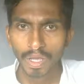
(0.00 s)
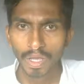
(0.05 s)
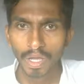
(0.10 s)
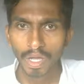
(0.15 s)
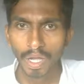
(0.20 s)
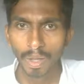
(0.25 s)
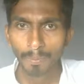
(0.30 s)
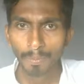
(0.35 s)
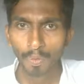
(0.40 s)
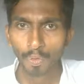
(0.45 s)

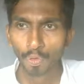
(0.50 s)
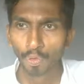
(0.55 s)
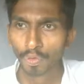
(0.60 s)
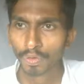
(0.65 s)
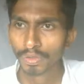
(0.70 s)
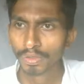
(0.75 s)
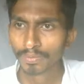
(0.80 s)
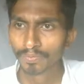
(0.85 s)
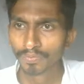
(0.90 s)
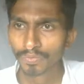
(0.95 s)

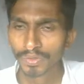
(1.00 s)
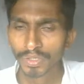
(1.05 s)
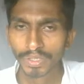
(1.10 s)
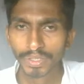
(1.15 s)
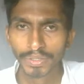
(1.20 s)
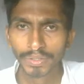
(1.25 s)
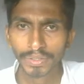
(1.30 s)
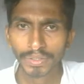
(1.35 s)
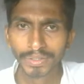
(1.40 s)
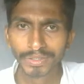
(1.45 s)
Upload, then
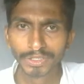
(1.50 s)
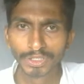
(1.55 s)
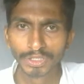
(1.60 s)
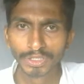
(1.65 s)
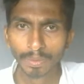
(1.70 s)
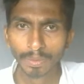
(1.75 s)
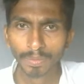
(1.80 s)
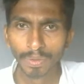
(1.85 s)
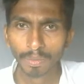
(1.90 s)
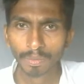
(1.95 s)
it needs the
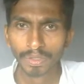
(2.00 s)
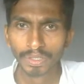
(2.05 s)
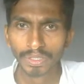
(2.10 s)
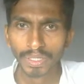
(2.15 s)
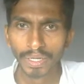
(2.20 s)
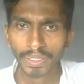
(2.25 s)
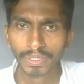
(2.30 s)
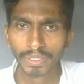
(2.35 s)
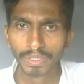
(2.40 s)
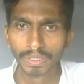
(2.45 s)
public
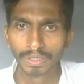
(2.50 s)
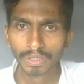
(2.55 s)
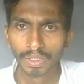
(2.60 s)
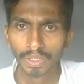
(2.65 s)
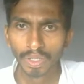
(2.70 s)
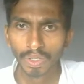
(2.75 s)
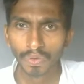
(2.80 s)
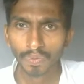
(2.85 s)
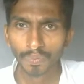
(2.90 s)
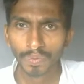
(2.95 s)
ID,
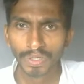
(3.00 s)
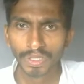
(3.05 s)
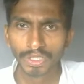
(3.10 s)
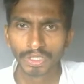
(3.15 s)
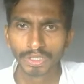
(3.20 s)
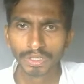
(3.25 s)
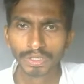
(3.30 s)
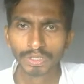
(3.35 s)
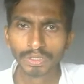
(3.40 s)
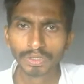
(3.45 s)
wiki
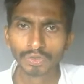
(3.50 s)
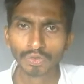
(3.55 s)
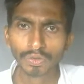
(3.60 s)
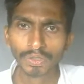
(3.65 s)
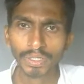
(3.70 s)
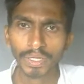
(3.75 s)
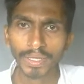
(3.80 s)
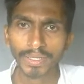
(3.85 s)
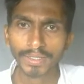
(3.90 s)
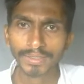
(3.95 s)
shirt, so that
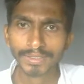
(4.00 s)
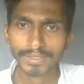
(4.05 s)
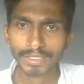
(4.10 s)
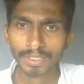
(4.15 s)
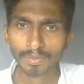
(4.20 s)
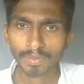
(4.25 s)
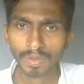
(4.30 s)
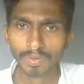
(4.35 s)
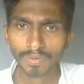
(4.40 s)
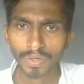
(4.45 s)
I can just
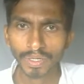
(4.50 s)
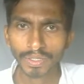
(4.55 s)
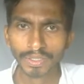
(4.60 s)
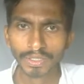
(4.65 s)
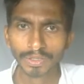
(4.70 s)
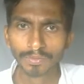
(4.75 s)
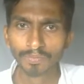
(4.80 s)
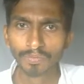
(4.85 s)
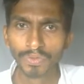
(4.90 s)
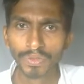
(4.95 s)
simply find
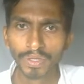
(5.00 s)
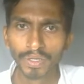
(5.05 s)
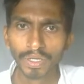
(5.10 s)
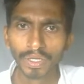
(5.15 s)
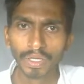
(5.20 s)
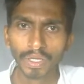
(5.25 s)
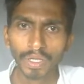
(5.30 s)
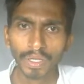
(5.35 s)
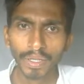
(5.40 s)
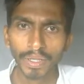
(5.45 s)
them.
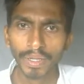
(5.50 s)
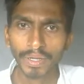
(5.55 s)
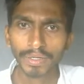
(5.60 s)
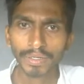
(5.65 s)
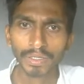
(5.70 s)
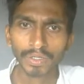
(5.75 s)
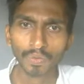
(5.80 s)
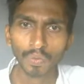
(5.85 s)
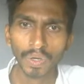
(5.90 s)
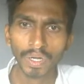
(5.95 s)
And
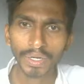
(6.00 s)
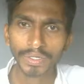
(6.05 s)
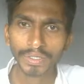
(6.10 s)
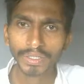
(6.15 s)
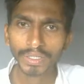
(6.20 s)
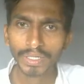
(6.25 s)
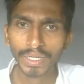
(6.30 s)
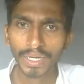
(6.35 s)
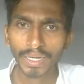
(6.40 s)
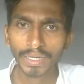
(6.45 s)
quality
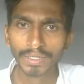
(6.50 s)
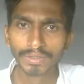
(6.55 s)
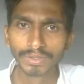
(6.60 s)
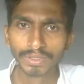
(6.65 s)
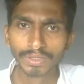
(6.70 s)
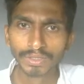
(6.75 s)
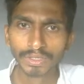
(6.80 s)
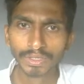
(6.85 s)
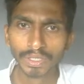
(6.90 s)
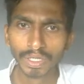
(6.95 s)
analysis,
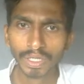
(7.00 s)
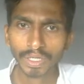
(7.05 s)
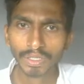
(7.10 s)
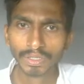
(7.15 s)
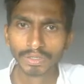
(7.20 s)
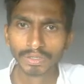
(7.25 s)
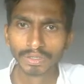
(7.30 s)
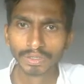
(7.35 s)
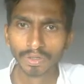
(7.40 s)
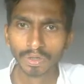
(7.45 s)

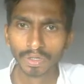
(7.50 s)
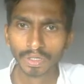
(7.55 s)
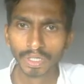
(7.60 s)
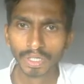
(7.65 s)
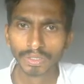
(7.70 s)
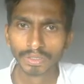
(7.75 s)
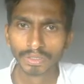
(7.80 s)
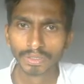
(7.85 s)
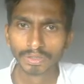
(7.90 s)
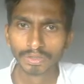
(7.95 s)
colors,
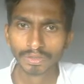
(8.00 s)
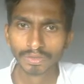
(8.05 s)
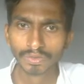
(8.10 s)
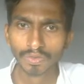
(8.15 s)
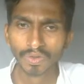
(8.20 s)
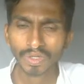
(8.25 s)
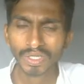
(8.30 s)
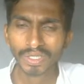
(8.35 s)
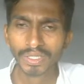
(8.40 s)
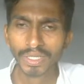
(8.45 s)
organization.
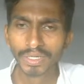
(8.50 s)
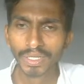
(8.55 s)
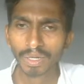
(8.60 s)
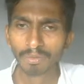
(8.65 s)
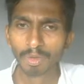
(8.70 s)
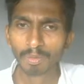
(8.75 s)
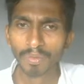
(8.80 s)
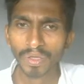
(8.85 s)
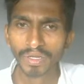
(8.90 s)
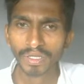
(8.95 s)
Okay, there can be
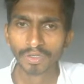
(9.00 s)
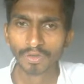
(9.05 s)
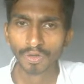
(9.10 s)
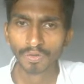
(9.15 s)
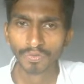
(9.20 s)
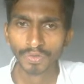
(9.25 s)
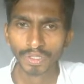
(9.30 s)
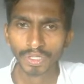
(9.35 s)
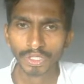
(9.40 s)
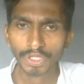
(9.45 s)
many
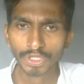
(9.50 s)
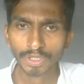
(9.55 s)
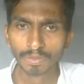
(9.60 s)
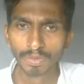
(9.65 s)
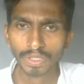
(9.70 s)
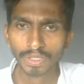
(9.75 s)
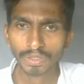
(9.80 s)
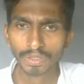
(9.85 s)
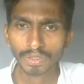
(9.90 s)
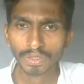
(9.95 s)
configuration,
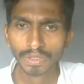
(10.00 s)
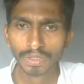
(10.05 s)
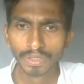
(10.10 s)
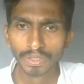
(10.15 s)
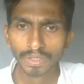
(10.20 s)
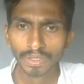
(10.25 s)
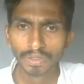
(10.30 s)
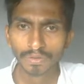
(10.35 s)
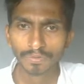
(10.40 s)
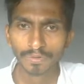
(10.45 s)
but
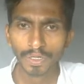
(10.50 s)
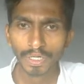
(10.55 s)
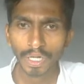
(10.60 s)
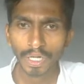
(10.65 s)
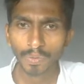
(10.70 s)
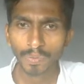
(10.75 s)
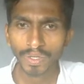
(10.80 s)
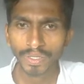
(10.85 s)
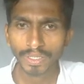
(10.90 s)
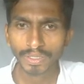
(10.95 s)
for now
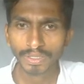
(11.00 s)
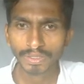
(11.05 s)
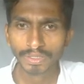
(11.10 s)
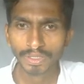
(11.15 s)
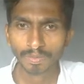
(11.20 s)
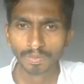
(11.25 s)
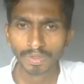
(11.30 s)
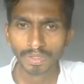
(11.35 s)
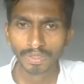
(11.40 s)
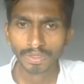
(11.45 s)
I can just
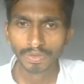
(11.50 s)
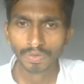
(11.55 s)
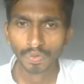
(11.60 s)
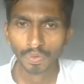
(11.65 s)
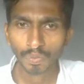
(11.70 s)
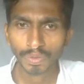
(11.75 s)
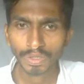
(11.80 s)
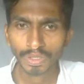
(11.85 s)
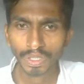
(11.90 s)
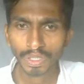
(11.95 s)
simply go
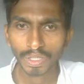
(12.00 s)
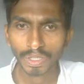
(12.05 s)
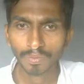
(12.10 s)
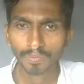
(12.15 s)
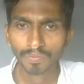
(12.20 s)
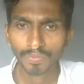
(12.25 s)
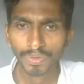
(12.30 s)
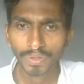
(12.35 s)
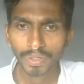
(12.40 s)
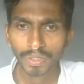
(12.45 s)
with
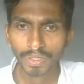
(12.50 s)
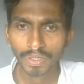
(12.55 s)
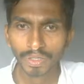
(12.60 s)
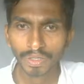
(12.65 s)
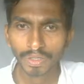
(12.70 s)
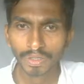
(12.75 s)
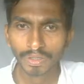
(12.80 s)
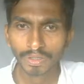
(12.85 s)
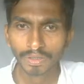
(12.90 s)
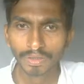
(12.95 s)

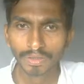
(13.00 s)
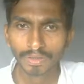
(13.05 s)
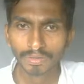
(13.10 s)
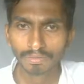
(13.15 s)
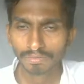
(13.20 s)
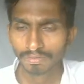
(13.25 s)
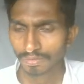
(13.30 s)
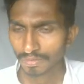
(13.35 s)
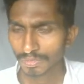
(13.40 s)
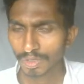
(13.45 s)

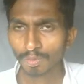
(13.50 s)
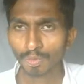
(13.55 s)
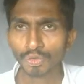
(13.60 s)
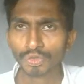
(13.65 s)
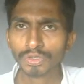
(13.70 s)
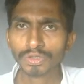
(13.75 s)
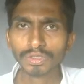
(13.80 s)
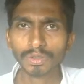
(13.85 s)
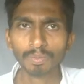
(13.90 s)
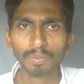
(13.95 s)
the
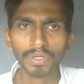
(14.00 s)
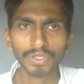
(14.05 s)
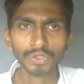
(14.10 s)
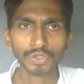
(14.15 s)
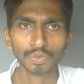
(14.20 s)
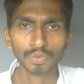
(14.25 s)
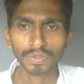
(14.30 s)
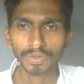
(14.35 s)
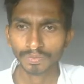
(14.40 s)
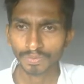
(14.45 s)
most simplest
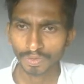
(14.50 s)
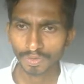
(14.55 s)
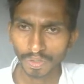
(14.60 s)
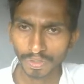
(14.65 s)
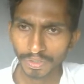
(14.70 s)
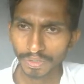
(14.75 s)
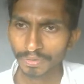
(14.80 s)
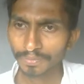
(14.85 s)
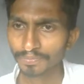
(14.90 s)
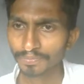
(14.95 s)
one. Got it.